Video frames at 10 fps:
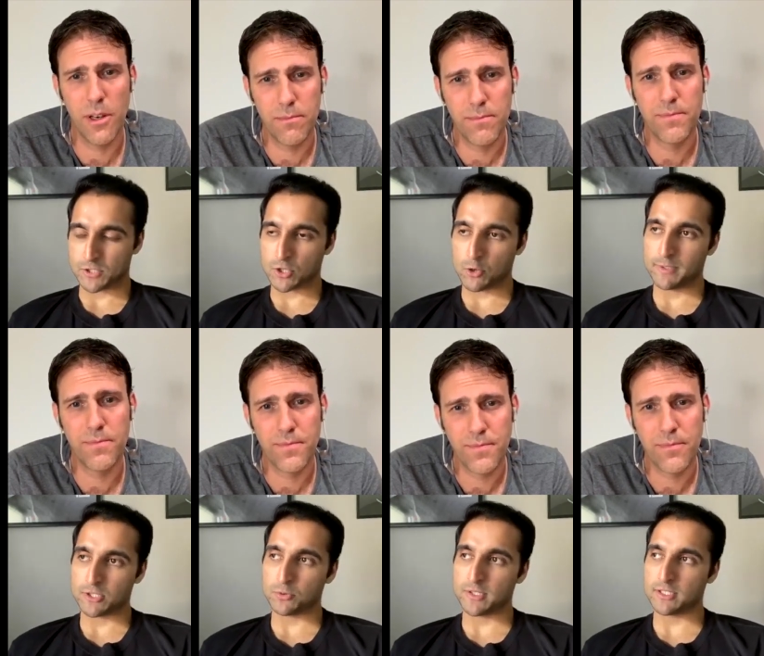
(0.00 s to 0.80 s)
Speaker 1: Yeah.
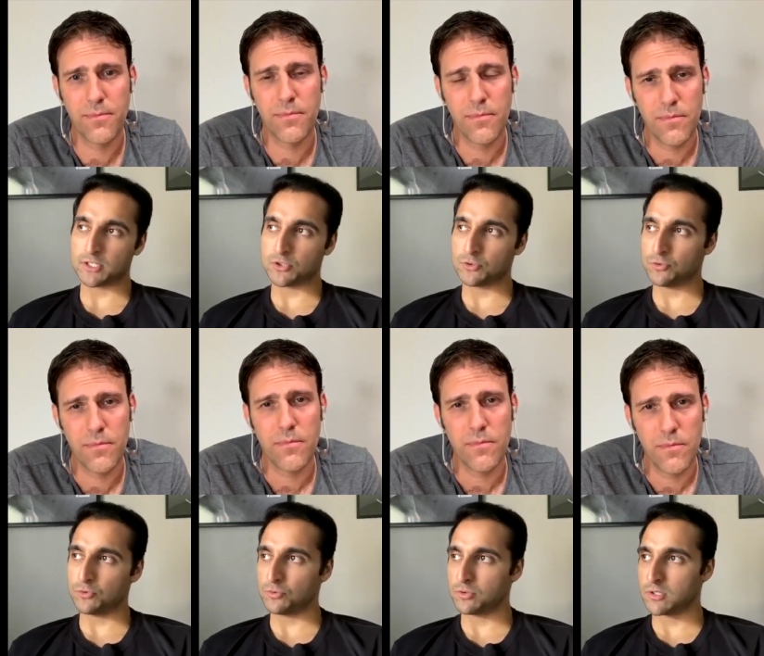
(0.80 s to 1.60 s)
So between the
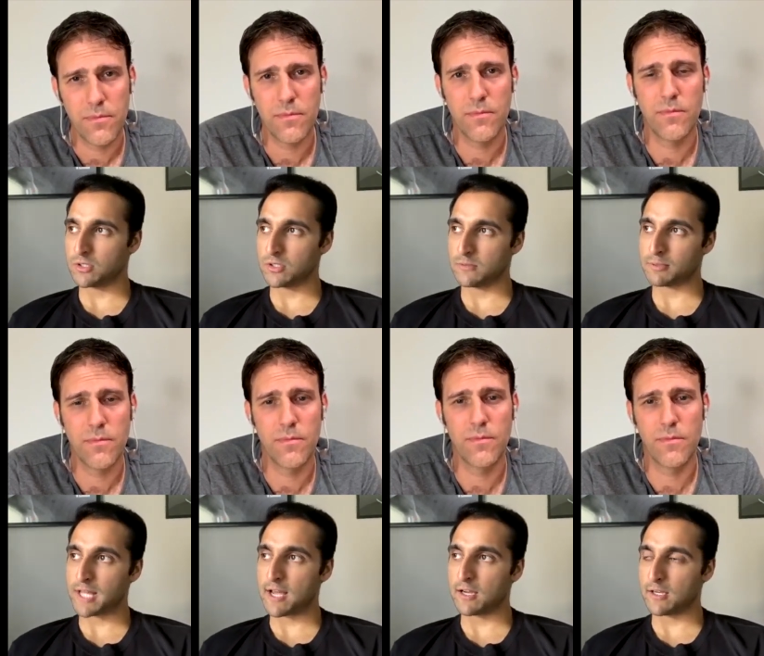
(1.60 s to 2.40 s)
two
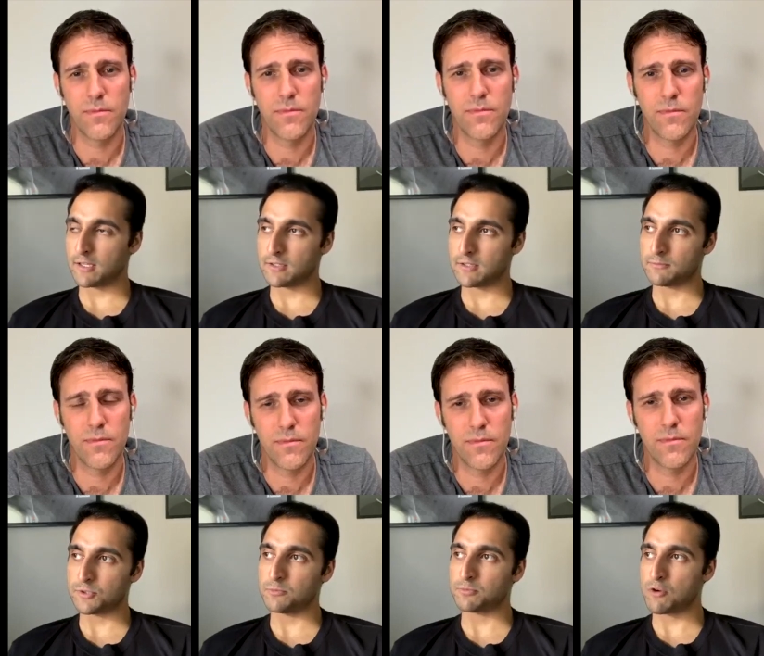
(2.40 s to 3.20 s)
uh, uh,
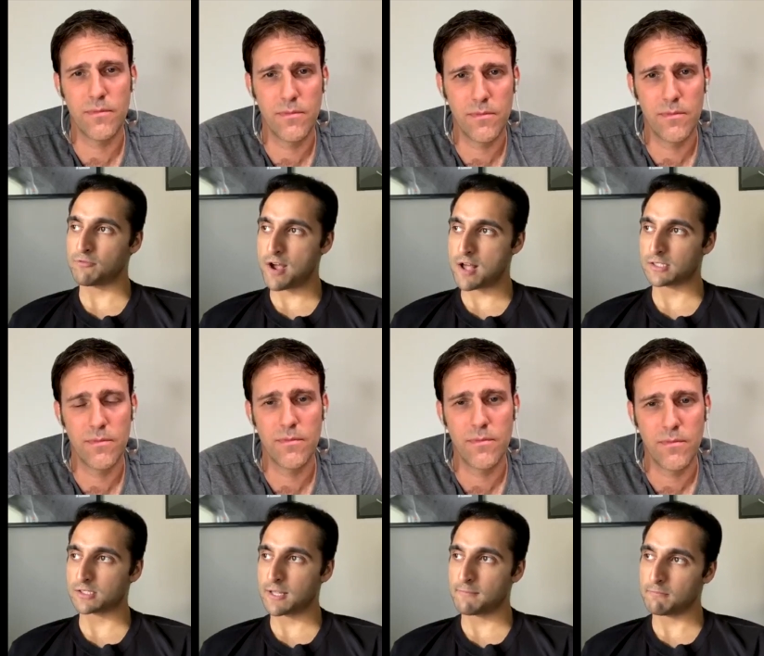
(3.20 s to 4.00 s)
the two
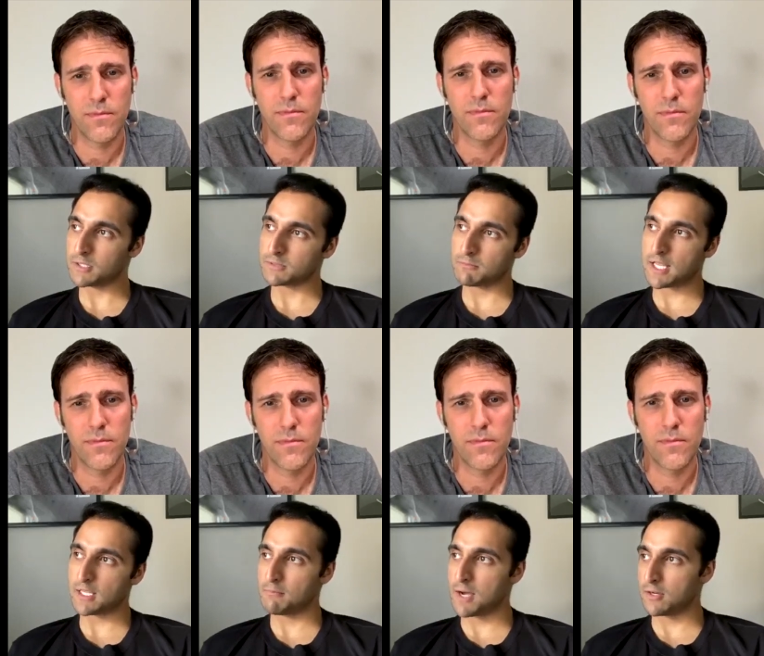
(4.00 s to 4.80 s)
profiles, I
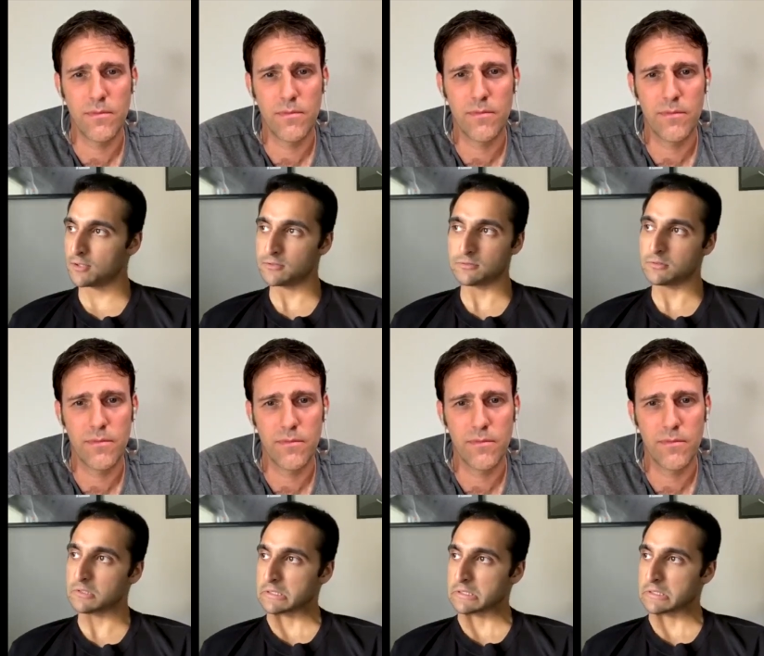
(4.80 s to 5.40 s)
must make about